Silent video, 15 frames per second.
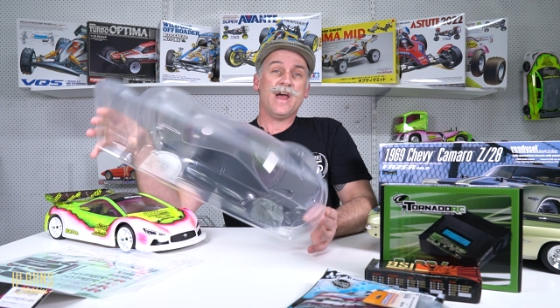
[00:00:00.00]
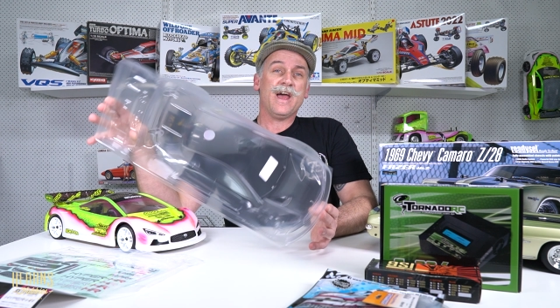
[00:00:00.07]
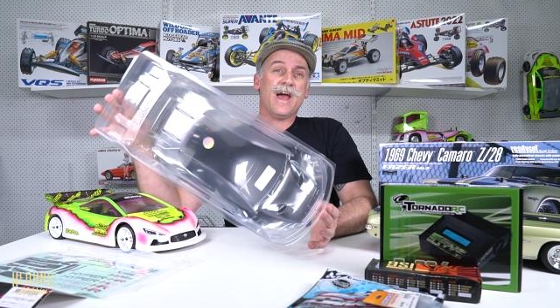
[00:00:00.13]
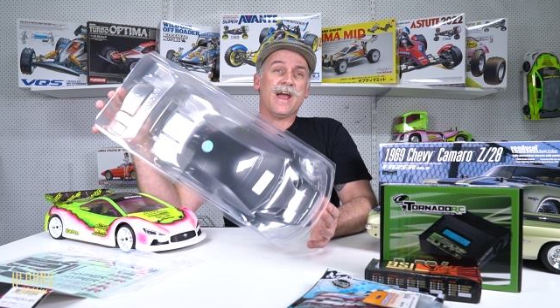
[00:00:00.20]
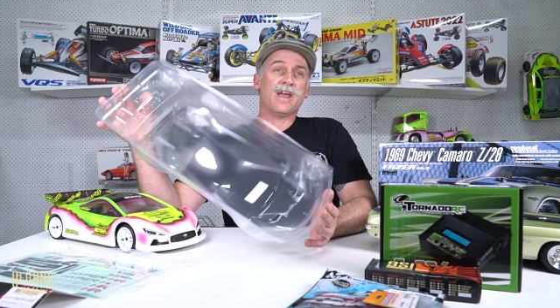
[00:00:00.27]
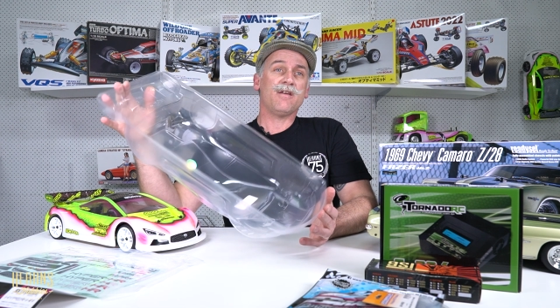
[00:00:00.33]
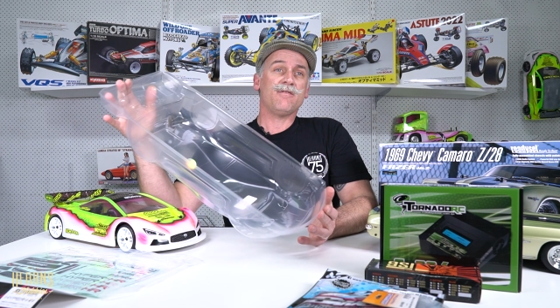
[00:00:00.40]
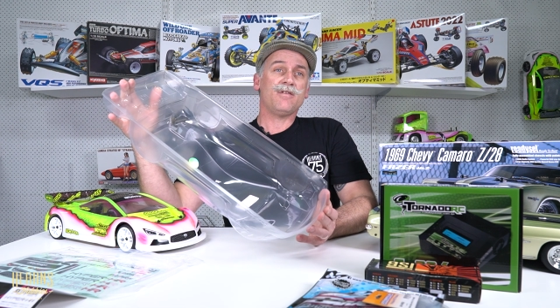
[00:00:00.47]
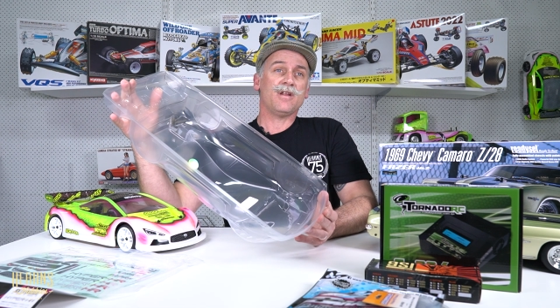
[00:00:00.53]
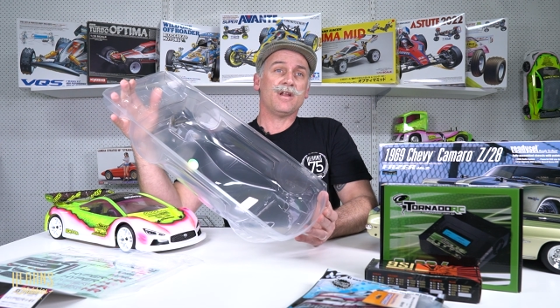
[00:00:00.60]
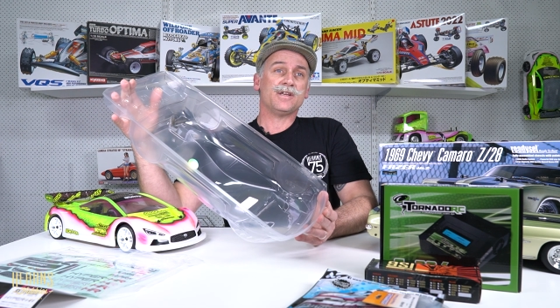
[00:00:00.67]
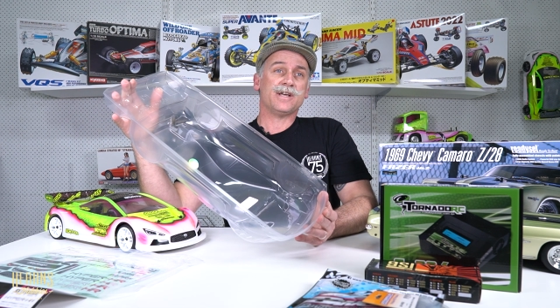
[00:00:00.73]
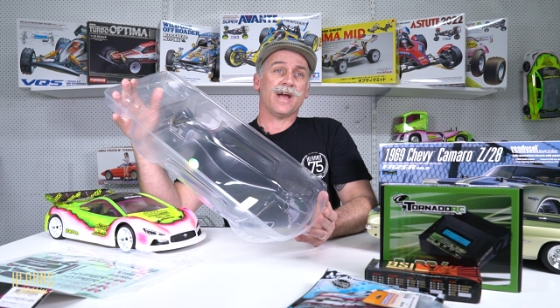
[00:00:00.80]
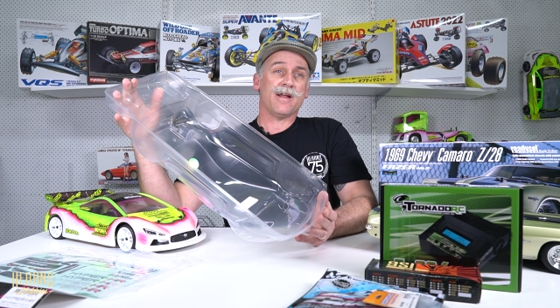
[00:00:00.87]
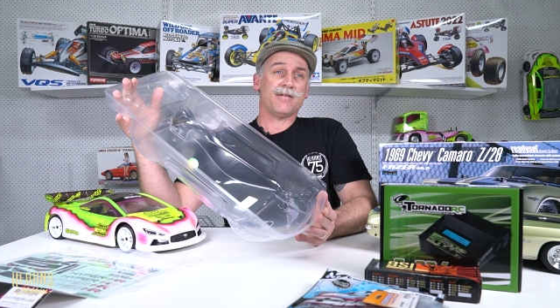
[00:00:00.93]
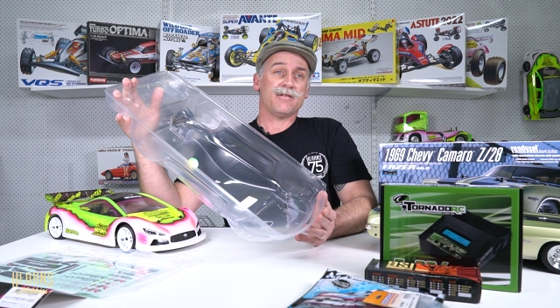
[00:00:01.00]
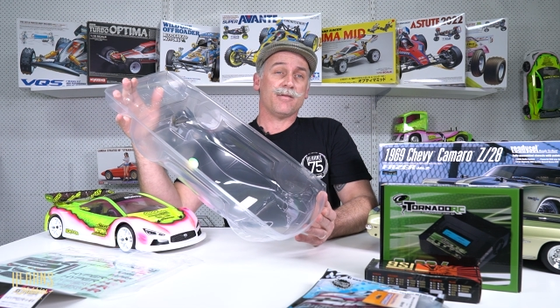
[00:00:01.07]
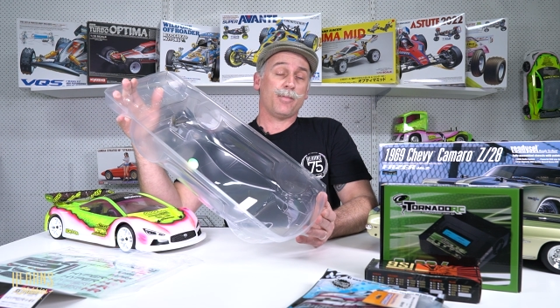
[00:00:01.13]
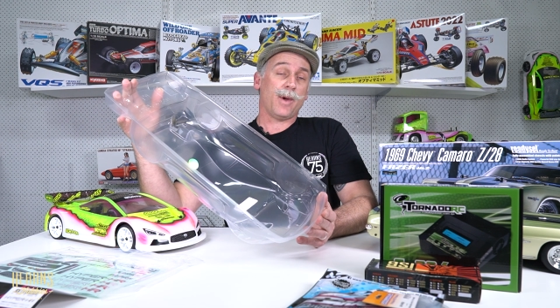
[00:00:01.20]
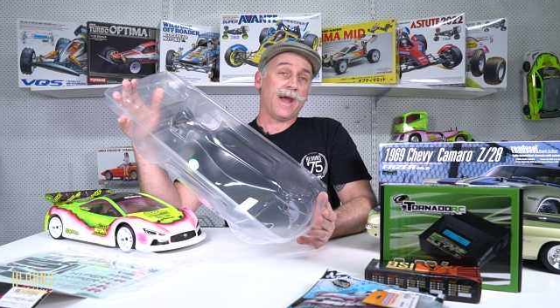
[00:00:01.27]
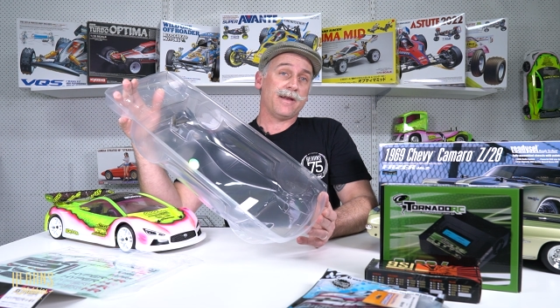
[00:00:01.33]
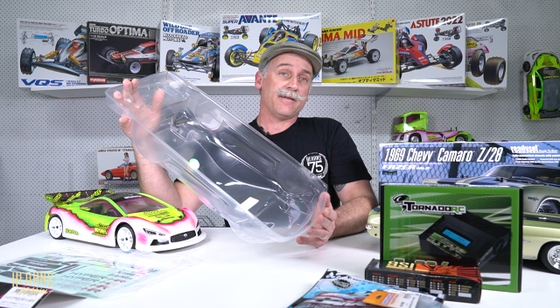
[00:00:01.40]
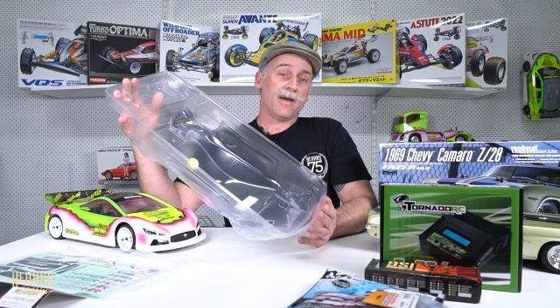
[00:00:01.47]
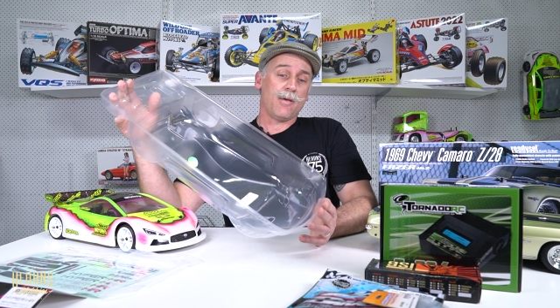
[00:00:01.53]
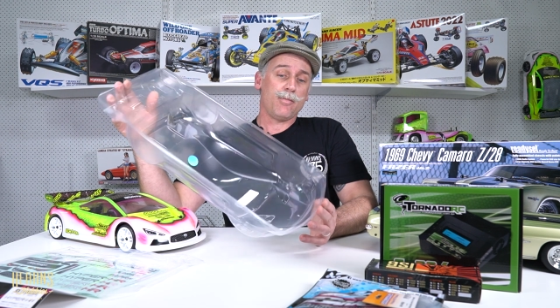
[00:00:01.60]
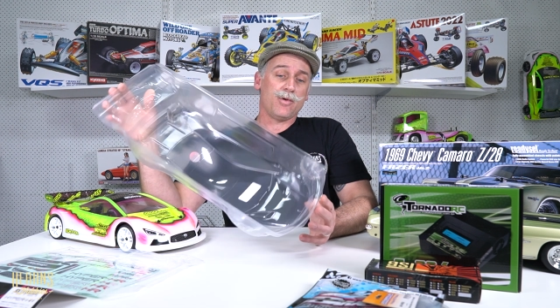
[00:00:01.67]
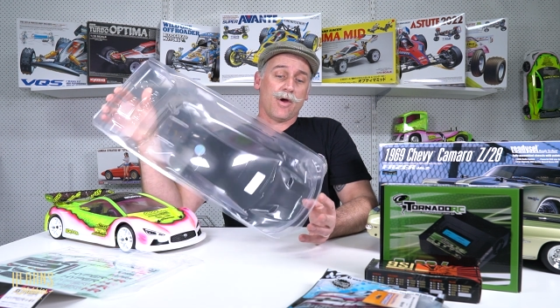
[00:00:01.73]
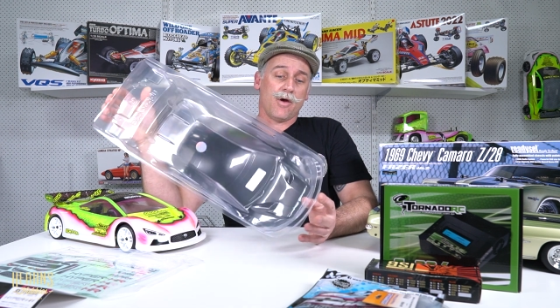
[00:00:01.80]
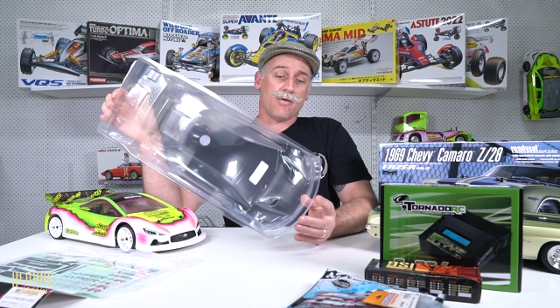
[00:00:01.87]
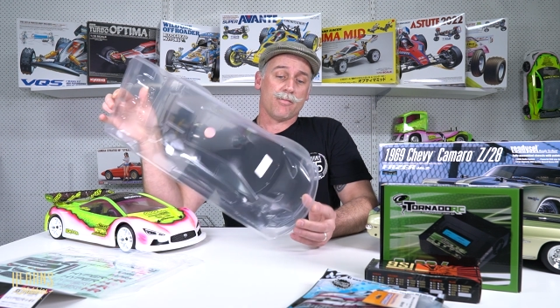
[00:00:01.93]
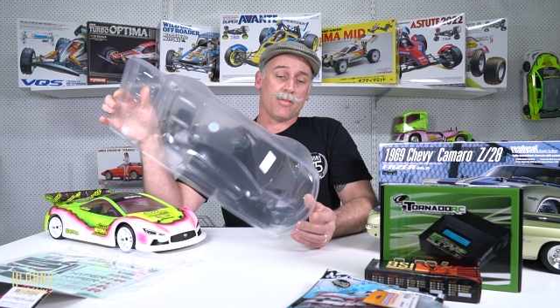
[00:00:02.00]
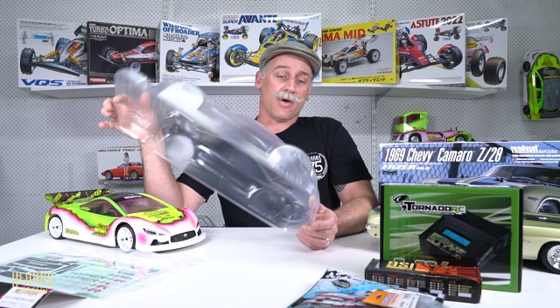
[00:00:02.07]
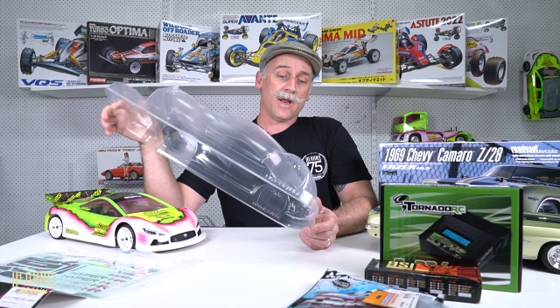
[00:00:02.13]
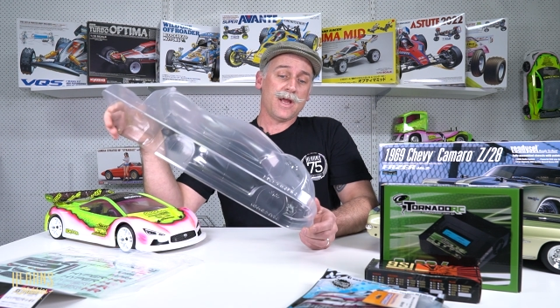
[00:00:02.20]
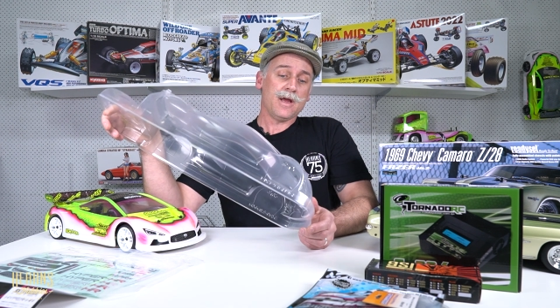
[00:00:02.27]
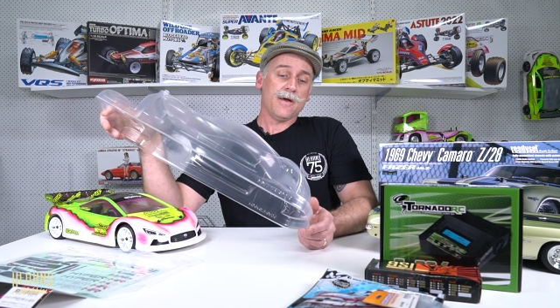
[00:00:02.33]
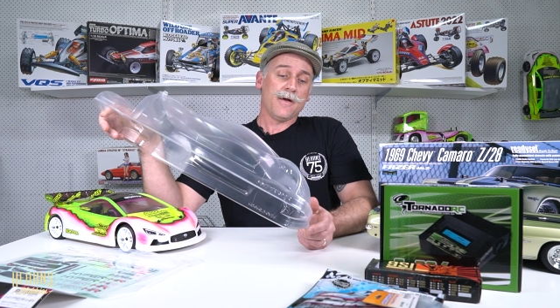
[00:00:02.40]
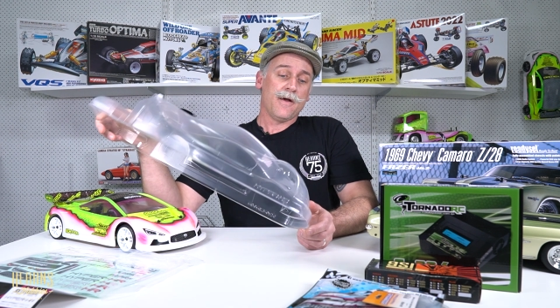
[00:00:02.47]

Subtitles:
It gives you the chance to paint up your own body,